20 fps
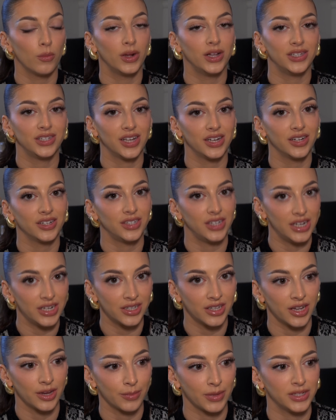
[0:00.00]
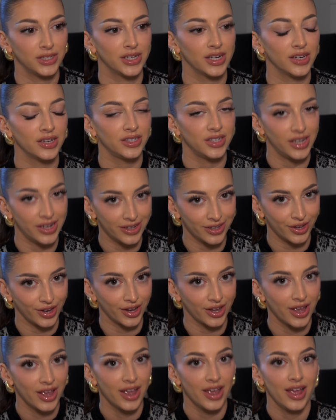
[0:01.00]
my skin is healing, my skin is
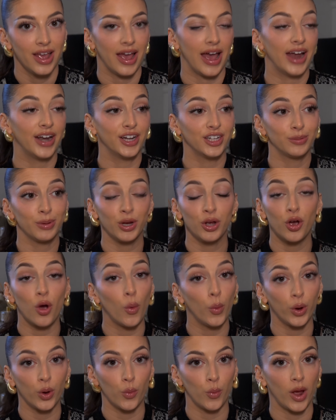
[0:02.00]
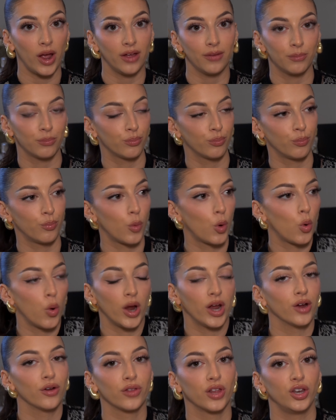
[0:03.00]
healing, and it's been going away
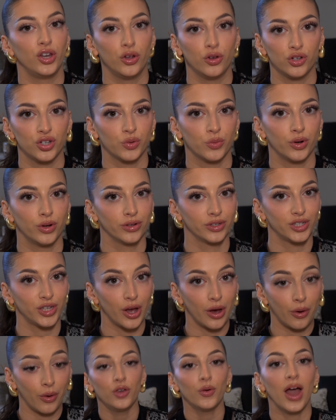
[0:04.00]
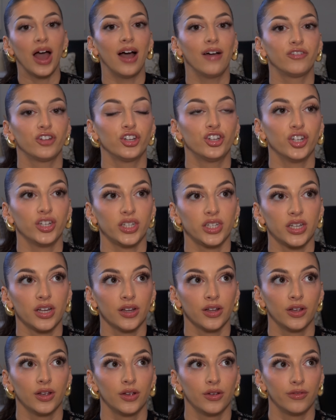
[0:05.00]
quicker than usual. So you have to just
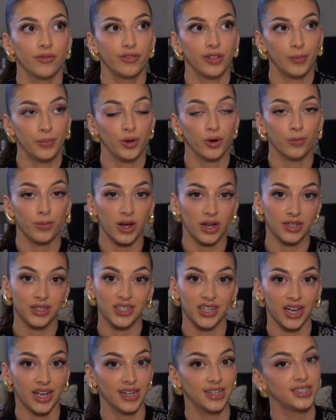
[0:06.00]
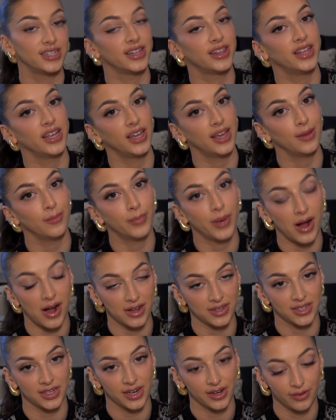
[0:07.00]
flip your mindset into thinking
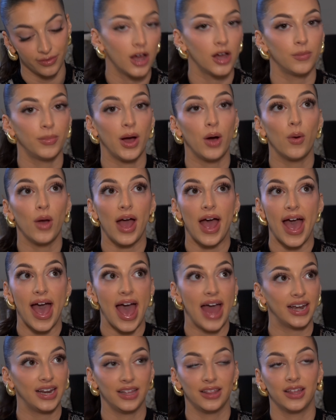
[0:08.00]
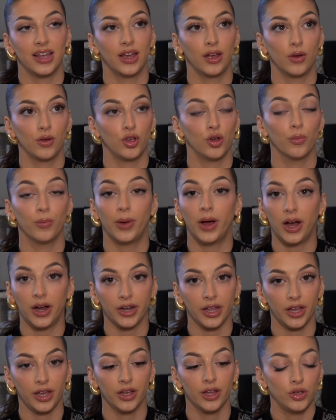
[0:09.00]
positive about anything, your
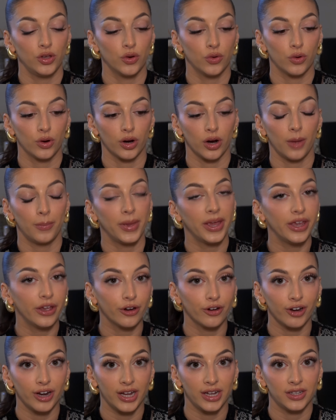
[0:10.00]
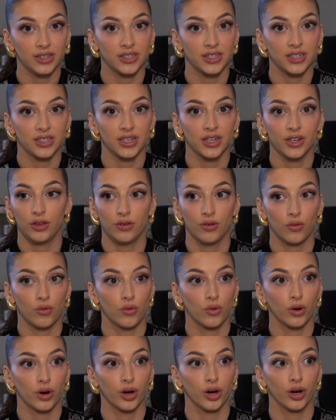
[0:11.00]
body, your appearance,
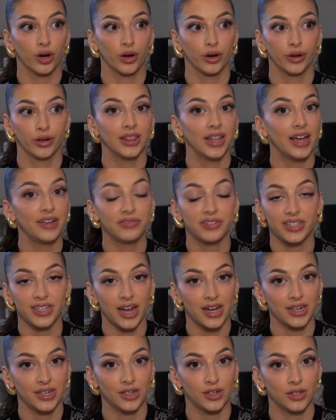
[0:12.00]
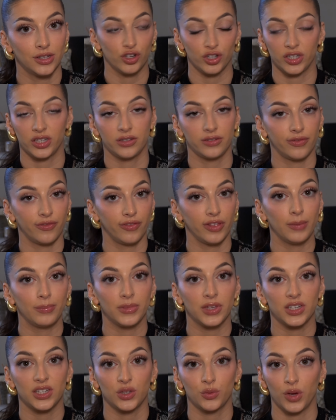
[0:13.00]
your lifestyle. Just flip
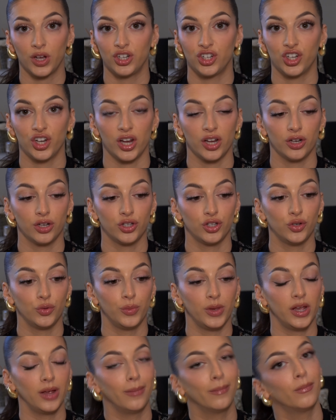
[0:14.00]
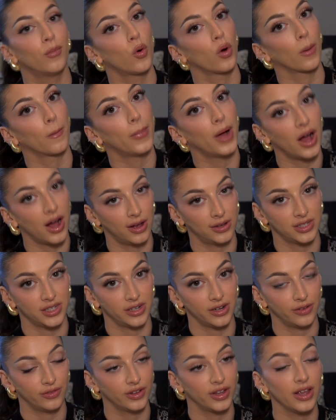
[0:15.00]
the switch to being more
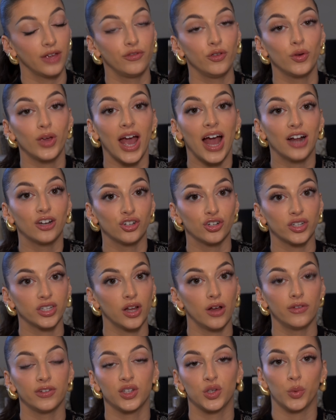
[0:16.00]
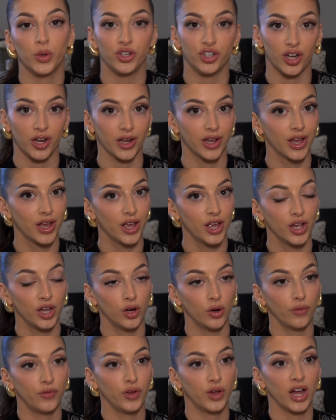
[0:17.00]
positive. If you catch yourself, switch it.
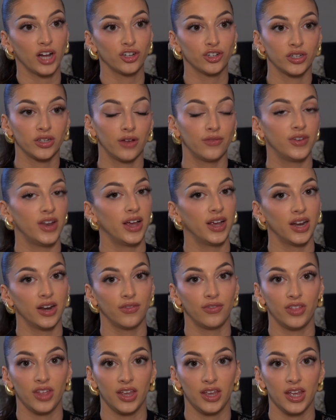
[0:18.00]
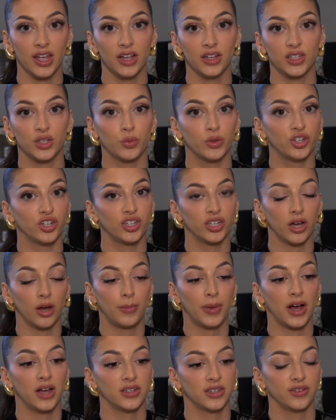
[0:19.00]
You know, if you catch yourself negative thinking, switch it to a
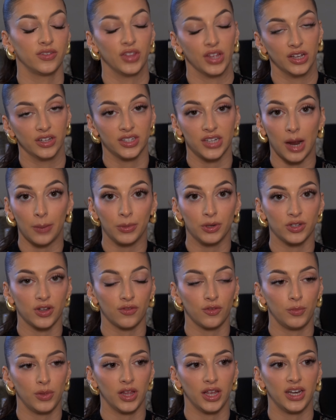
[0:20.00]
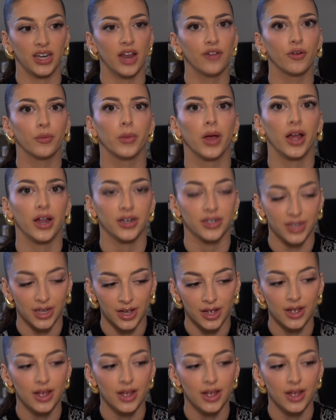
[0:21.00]
positive thing. Stop yourself and be like, never mind,